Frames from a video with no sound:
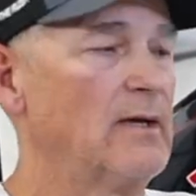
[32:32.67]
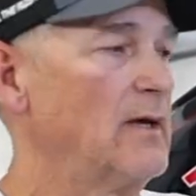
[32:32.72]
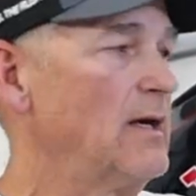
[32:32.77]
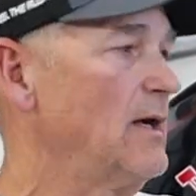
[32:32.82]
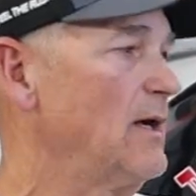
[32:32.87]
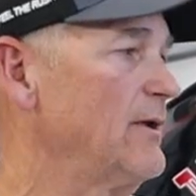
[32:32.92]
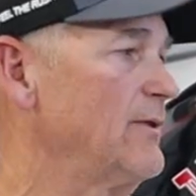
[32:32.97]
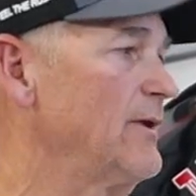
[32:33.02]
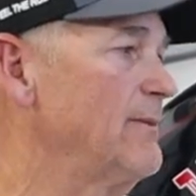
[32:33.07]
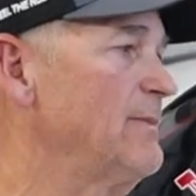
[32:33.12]

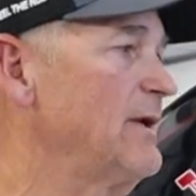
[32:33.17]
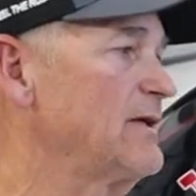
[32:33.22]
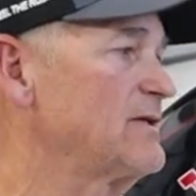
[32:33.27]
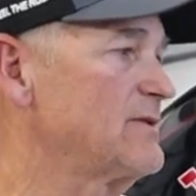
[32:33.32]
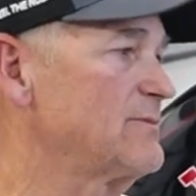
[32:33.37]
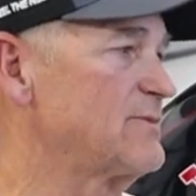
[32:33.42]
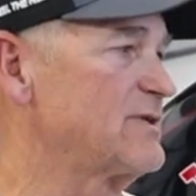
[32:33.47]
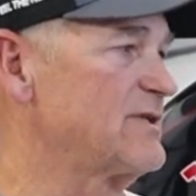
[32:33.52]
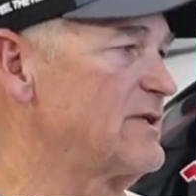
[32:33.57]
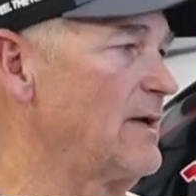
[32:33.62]
They make
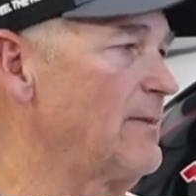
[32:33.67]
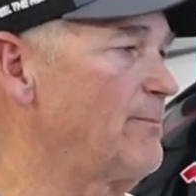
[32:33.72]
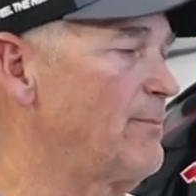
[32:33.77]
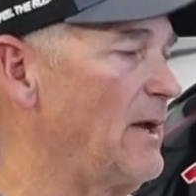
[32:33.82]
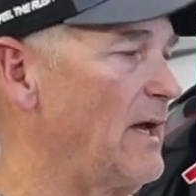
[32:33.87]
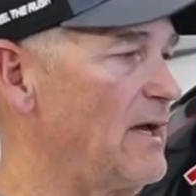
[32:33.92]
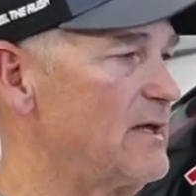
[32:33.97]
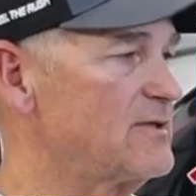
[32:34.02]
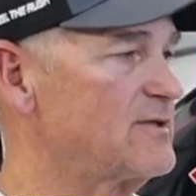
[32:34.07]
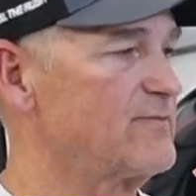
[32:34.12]
some step
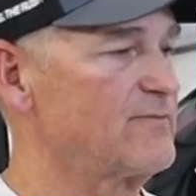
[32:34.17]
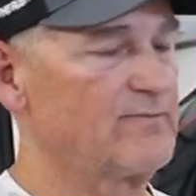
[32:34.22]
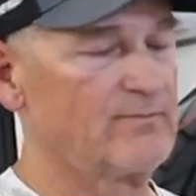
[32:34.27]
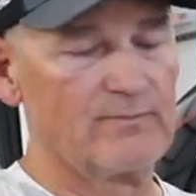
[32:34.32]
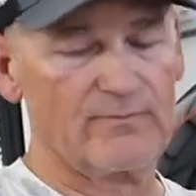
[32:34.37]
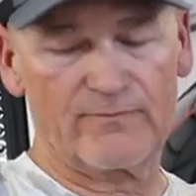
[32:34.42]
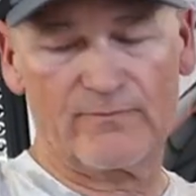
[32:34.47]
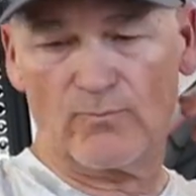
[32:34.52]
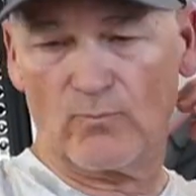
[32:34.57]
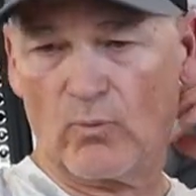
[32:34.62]
pads
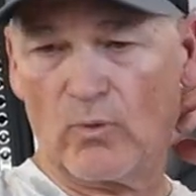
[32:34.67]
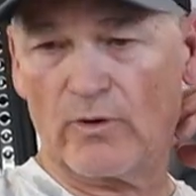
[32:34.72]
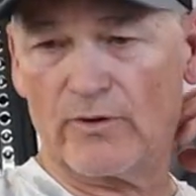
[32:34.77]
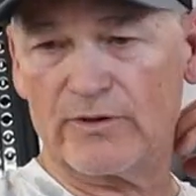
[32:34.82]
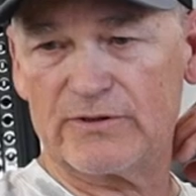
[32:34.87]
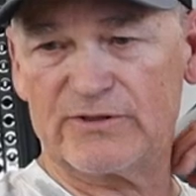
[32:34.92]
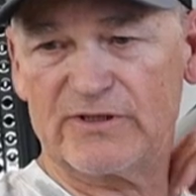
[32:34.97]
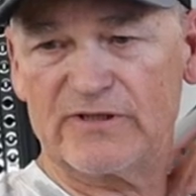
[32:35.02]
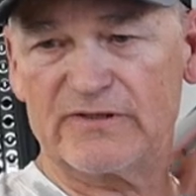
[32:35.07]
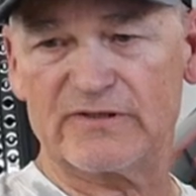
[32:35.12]
where
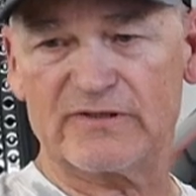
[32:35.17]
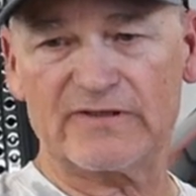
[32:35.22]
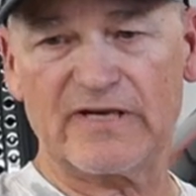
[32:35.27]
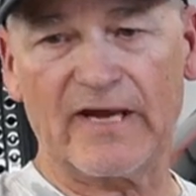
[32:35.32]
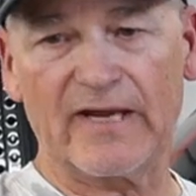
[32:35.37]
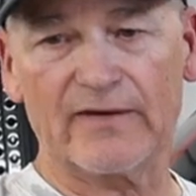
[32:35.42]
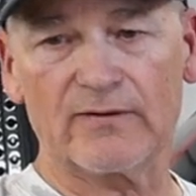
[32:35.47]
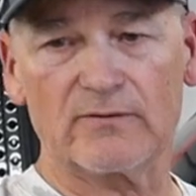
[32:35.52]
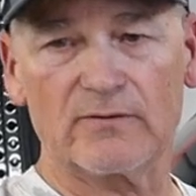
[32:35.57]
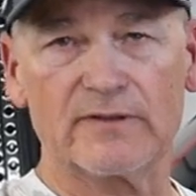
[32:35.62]
the Jesus
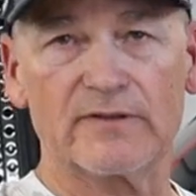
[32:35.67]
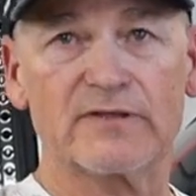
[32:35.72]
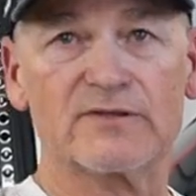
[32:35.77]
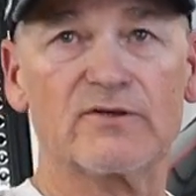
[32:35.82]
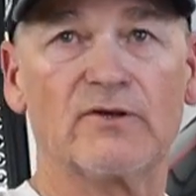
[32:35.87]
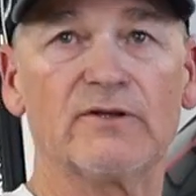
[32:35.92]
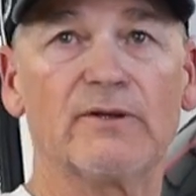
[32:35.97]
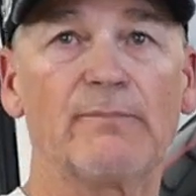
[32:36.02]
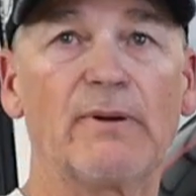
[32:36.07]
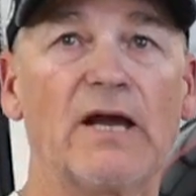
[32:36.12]
handle is
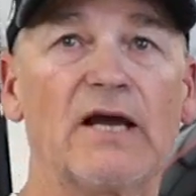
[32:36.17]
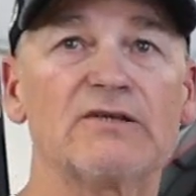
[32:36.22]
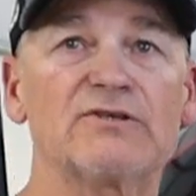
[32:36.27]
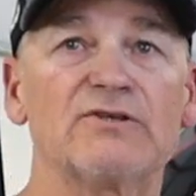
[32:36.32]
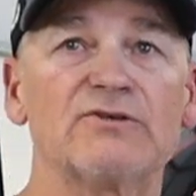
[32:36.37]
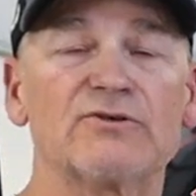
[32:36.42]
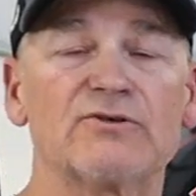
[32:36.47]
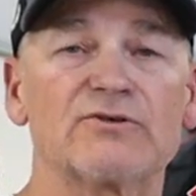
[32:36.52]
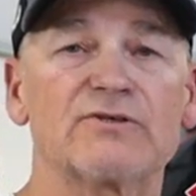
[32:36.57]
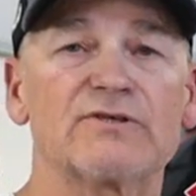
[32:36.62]
on the
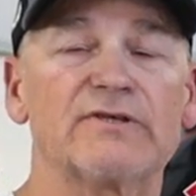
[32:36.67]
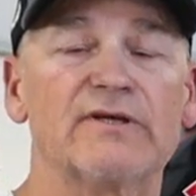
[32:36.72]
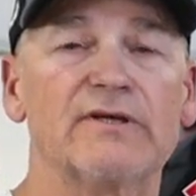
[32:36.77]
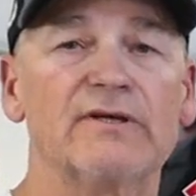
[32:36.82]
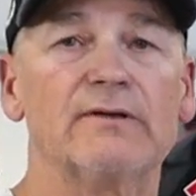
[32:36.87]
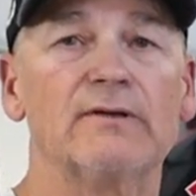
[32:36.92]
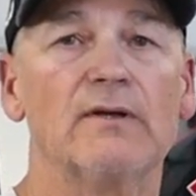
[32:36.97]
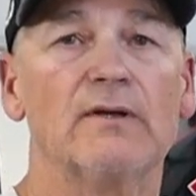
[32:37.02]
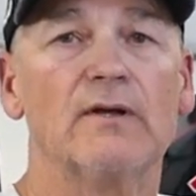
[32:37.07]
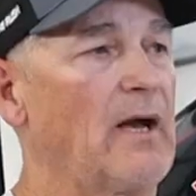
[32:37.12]
passenger
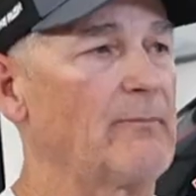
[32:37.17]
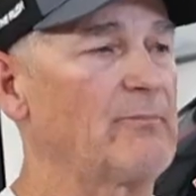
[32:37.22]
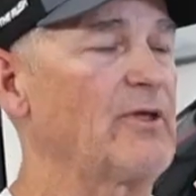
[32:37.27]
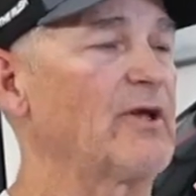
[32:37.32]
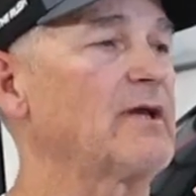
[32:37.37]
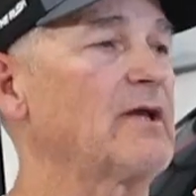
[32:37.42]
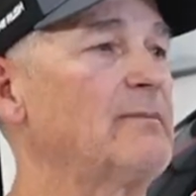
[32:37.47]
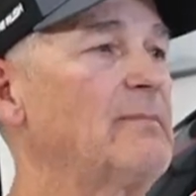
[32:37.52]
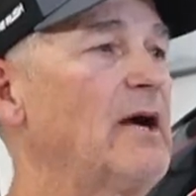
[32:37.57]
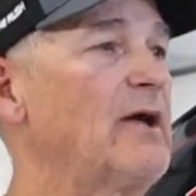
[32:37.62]
seat. I'm
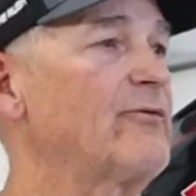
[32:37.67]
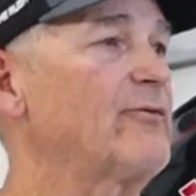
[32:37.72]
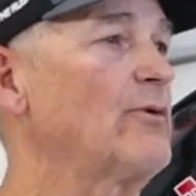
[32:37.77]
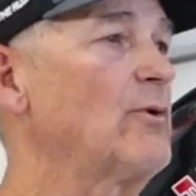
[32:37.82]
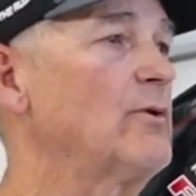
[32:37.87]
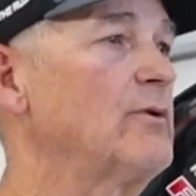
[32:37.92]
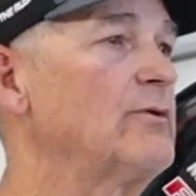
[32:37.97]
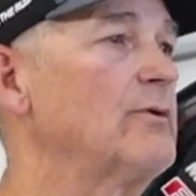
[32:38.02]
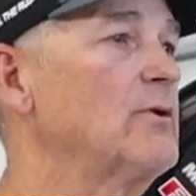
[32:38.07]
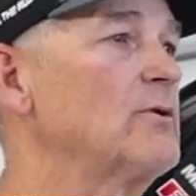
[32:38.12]
thinking about
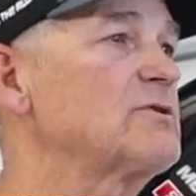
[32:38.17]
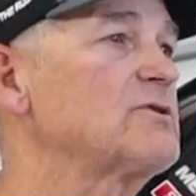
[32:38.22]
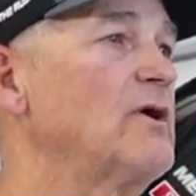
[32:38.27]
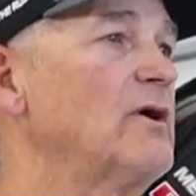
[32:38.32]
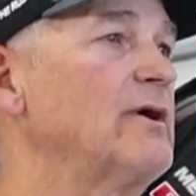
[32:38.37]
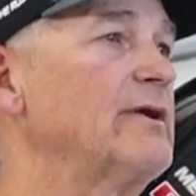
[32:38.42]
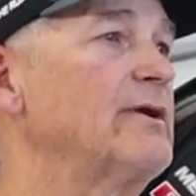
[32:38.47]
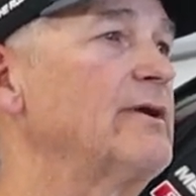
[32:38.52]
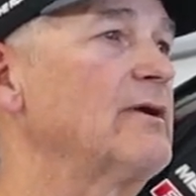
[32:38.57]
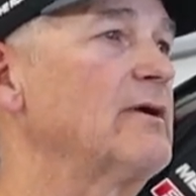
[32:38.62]
throwing those
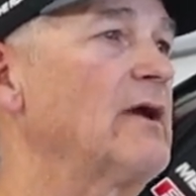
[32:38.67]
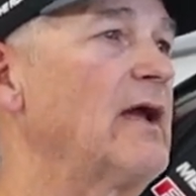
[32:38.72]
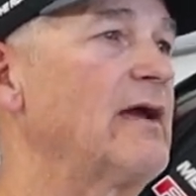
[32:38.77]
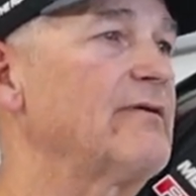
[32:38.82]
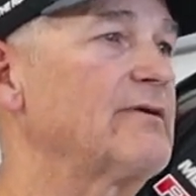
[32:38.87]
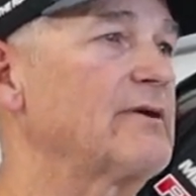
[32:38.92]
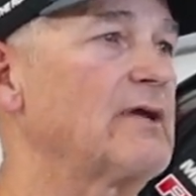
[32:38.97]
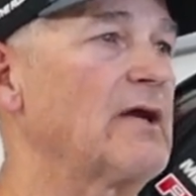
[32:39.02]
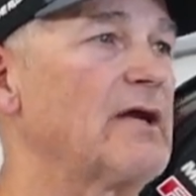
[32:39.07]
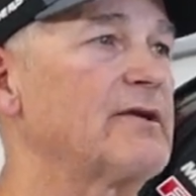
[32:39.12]
on here.
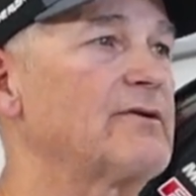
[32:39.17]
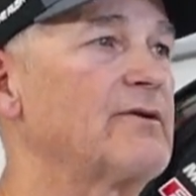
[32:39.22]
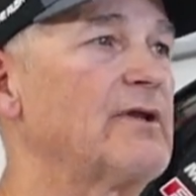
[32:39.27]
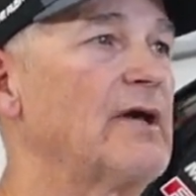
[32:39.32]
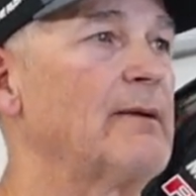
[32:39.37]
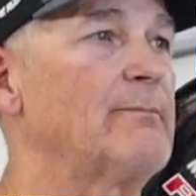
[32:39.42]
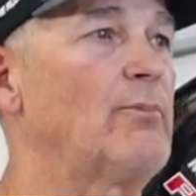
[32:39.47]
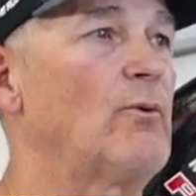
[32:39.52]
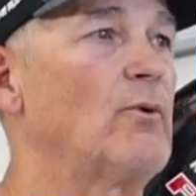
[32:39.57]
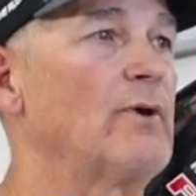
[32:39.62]
Haven't got to
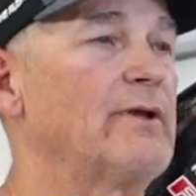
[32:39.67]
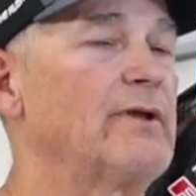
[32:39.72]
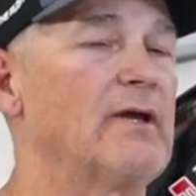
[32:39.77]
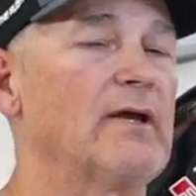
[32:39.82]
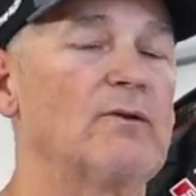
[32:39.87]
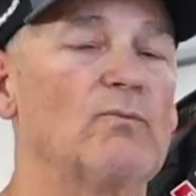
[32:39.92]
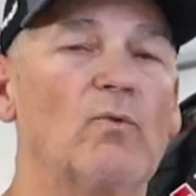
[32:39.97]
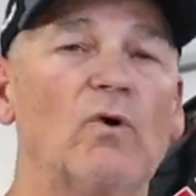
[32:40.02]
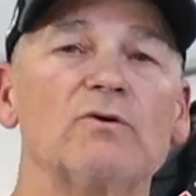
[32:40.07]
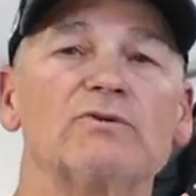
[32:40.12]
that point
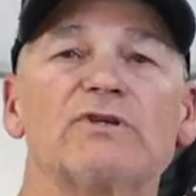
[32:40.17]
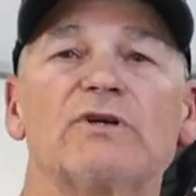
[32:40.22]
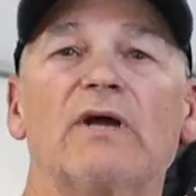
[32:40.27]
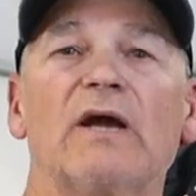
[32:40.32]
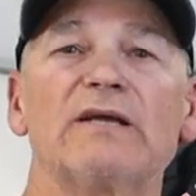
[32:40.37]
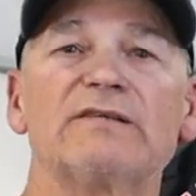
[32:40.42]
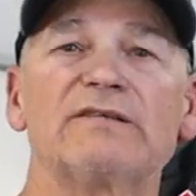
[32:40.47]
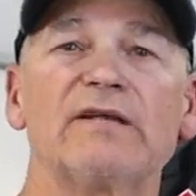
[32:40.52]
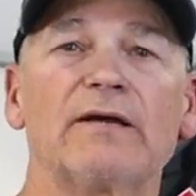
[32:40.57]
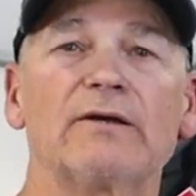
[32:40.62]
yet. Why don't you
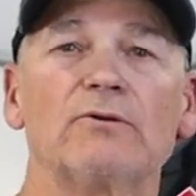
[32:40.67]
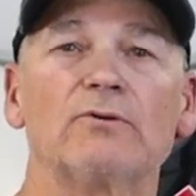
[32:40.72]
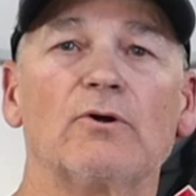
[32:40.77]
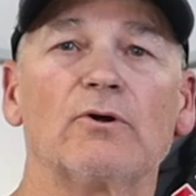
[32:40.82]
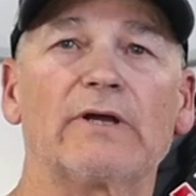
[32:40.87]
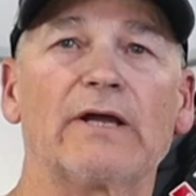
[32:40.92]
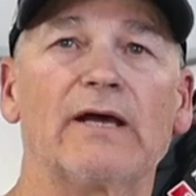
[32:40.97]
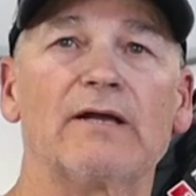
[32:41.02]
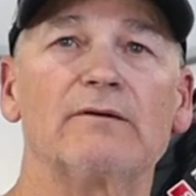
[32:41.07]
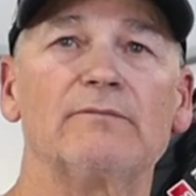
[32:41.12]
guys take a
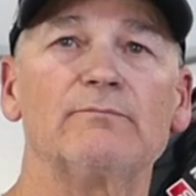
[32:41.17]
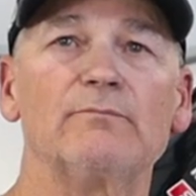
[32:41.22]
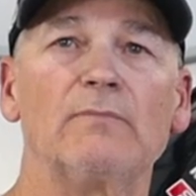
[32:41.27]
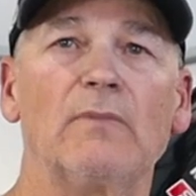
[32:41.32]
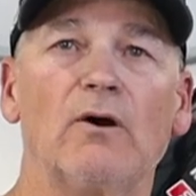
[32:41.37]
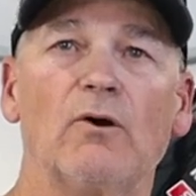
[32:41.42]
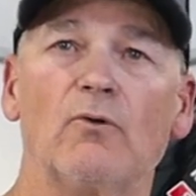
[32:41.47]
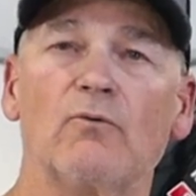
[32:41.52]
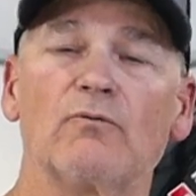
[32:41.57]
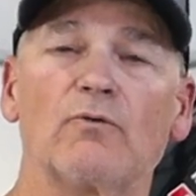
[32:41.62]
look at them
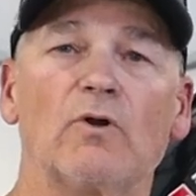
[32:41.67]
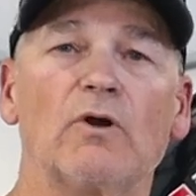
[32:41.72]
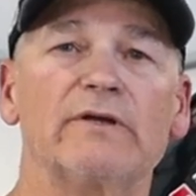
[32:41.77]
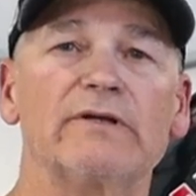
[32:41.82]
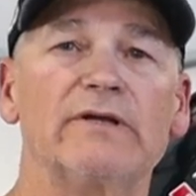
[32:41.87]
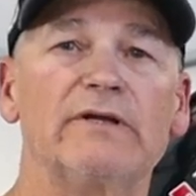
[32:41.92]
over on